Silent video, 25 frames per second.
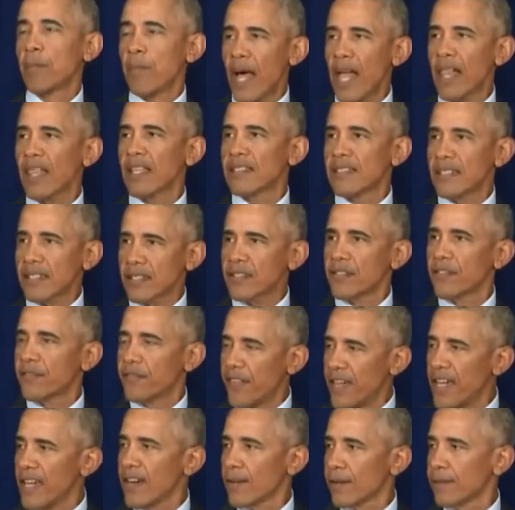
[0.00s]
A politics of
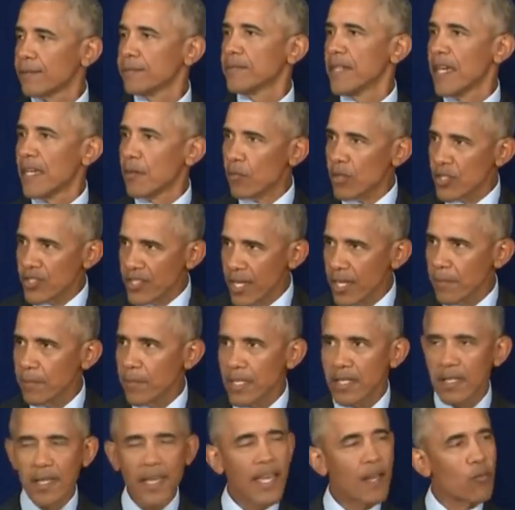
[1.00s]
fear and
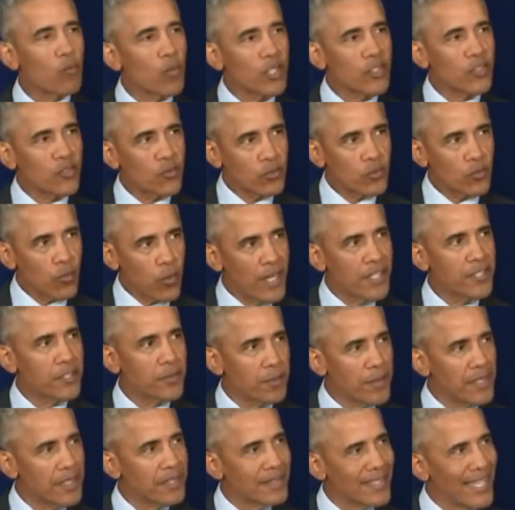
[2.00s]
resentment and
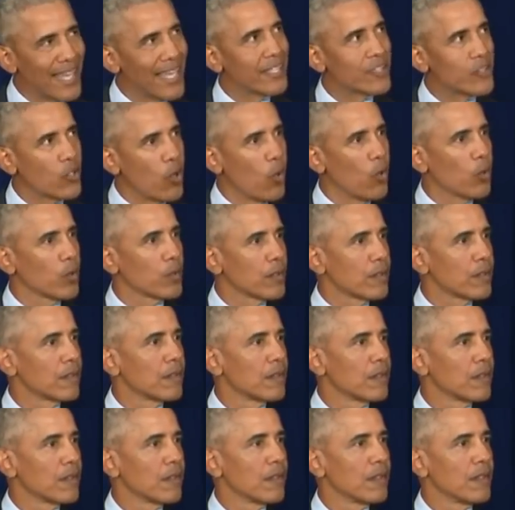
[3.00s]
retrenchment takes hold,
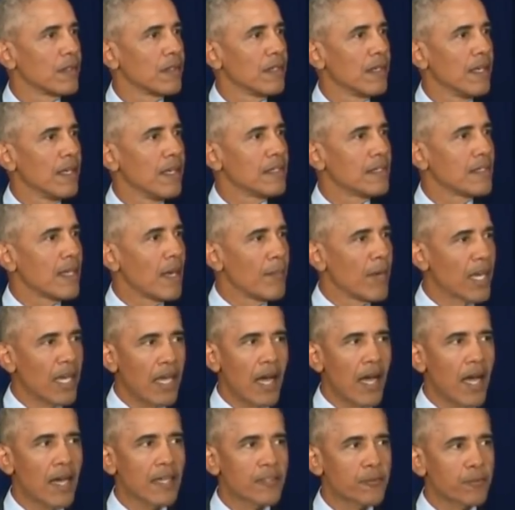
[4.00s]
and
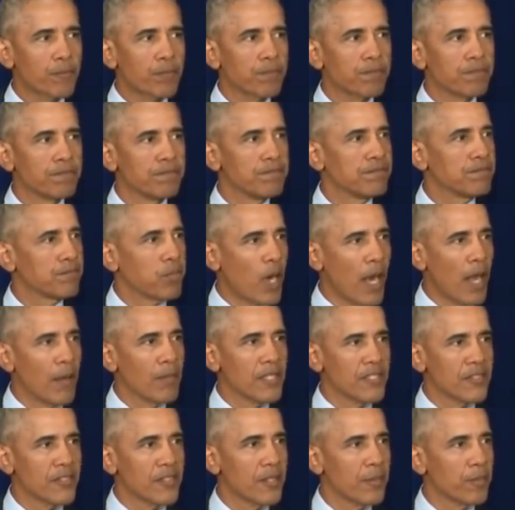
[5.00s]
demagogues
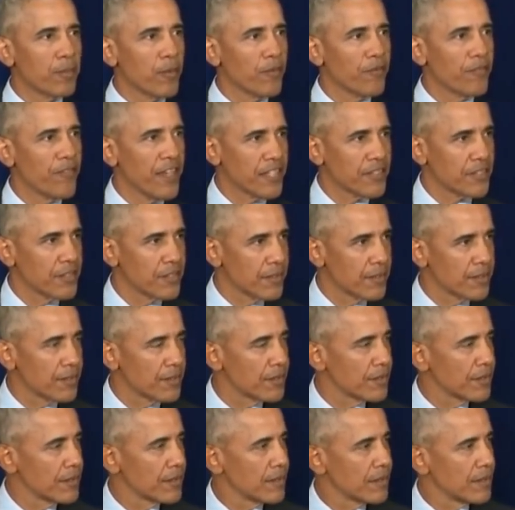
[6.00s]
promise simple
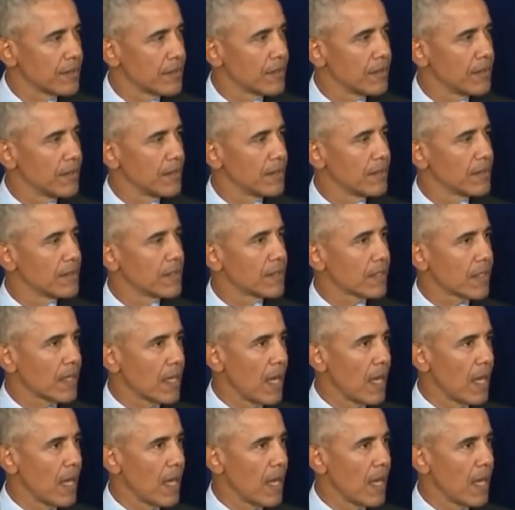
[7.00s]
fixes to